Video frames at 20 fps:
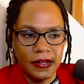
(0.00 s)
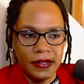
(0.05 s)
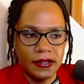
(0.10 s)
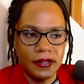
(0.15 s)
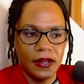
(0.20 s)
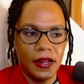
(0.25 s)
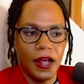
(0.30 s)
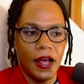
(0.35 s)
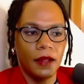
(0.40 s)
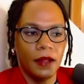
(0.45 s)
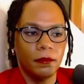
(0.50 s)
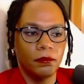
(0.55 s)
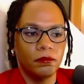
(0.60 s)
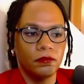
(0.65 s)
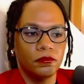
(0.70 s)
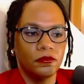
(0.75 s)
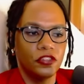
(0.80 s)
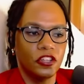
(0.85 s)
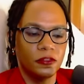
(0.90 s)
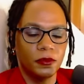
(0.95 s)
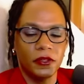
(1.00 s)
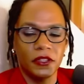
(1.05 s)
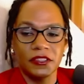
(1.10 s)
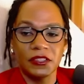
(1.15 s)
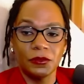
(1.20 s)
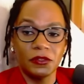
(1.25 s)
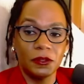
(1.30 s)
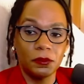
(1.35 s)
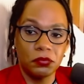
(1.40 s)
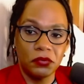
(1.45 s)
Not just because I
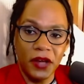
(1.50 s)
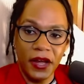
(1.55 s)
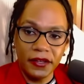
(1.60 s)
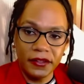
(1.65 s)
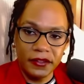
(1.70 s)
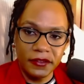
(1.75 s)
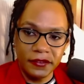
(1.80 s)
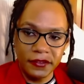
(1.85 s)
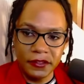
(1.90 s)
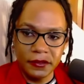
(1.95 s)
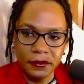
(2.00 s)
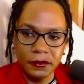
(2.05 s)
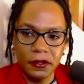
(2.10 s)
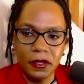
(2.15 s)
want to practice it,